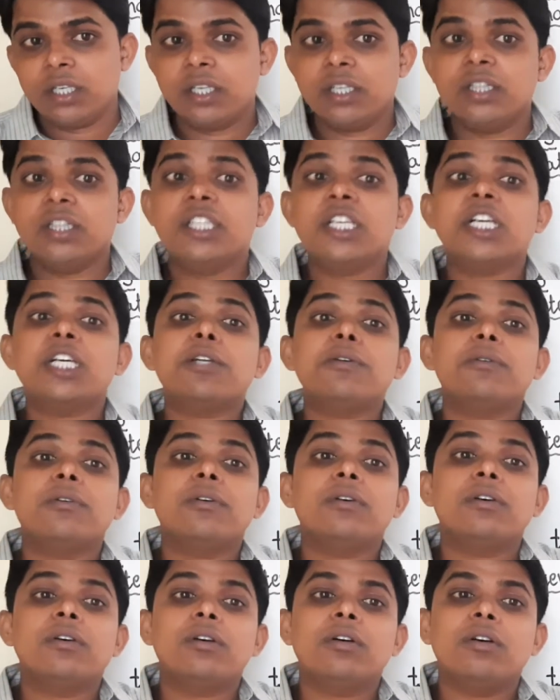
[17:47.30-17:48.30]
there
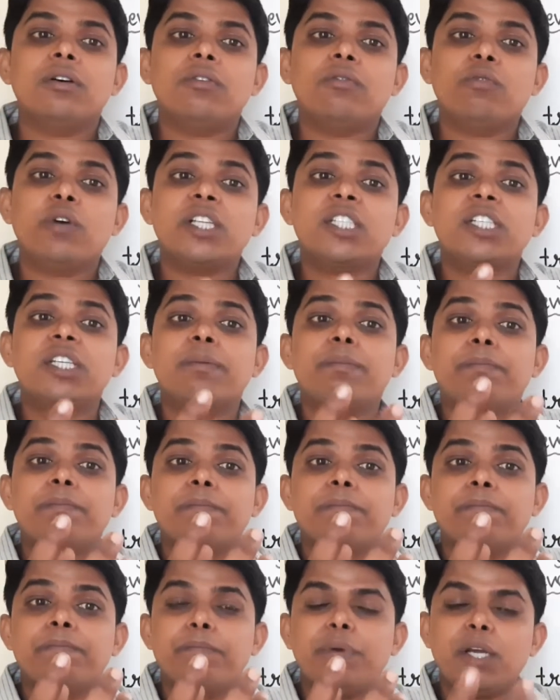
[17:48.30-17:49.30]
was a
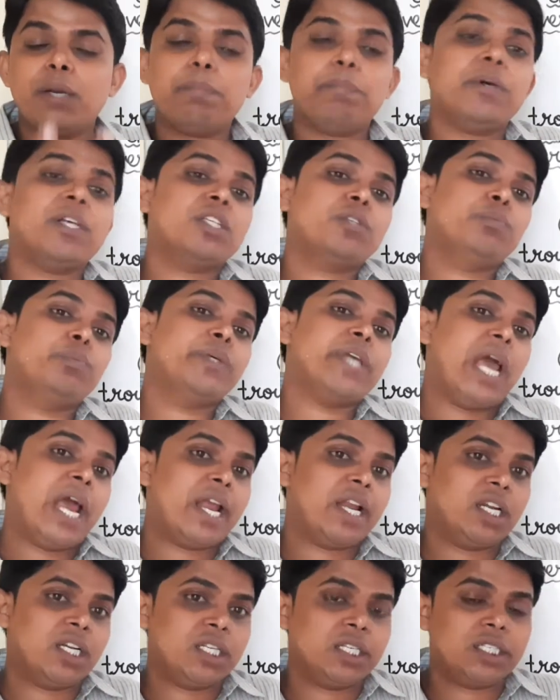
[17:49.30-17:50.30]
purpose
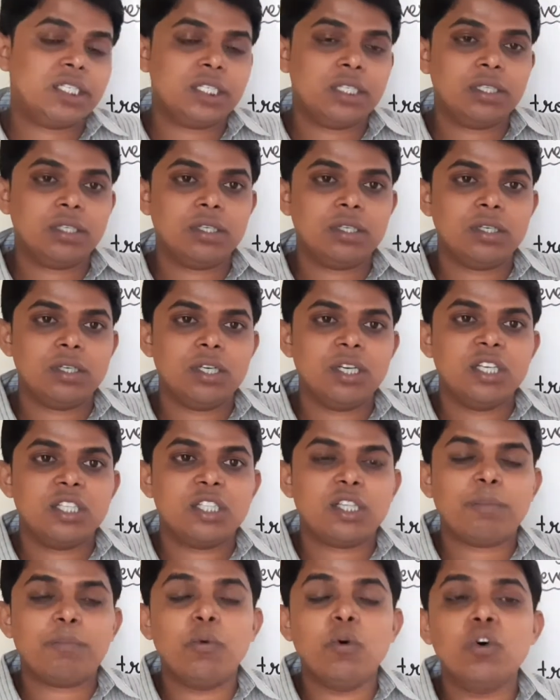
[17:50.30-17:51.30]
behind it.
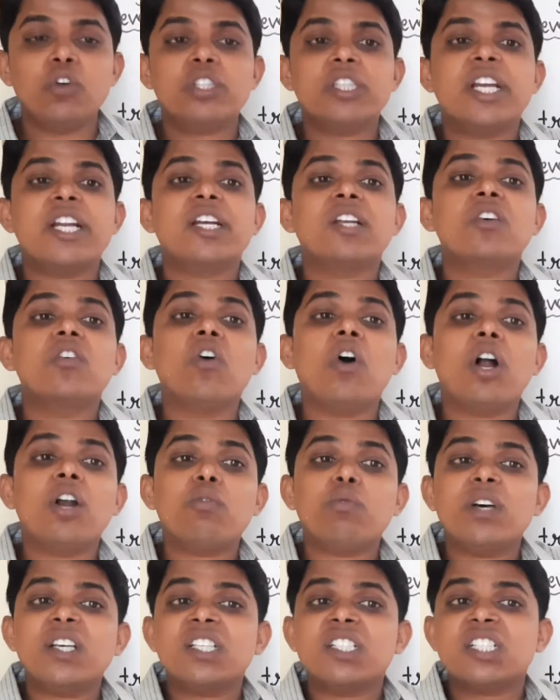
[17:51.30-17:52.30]
Suppose that God
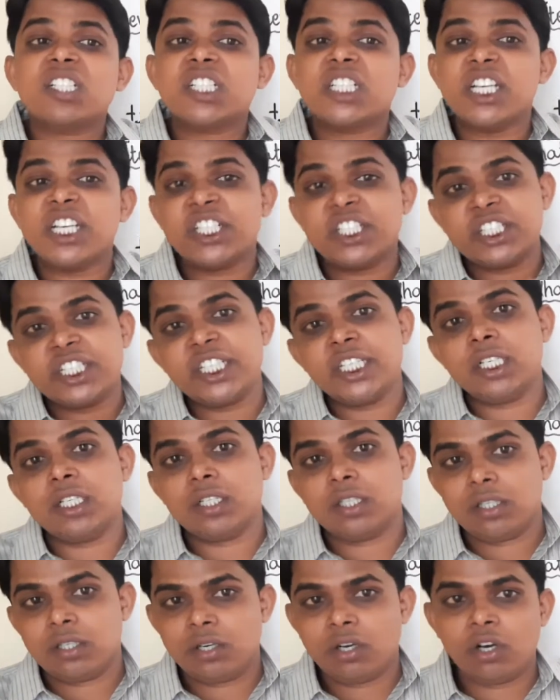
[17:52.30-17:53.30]
was
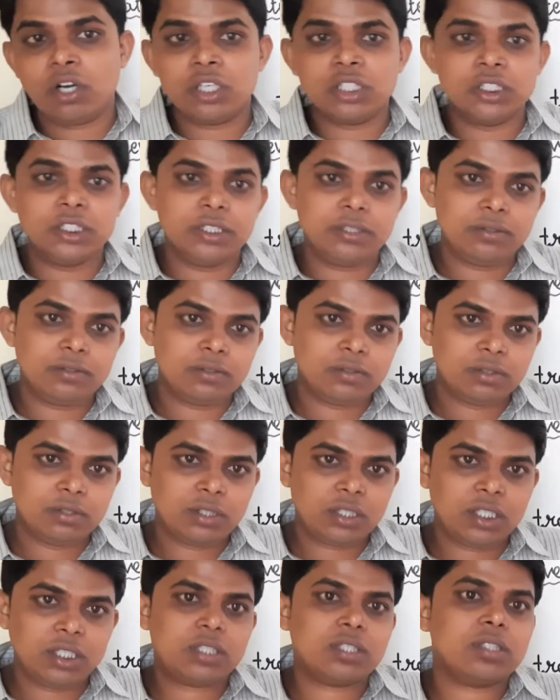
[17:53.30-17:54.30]
testing on
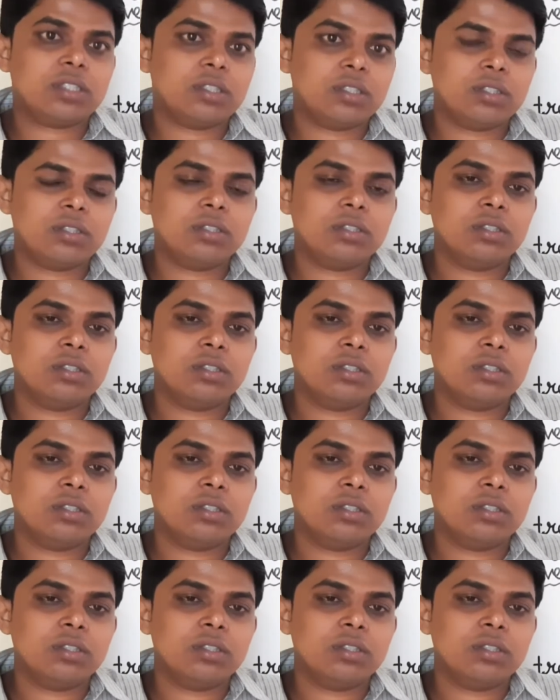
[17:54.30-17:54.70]
us.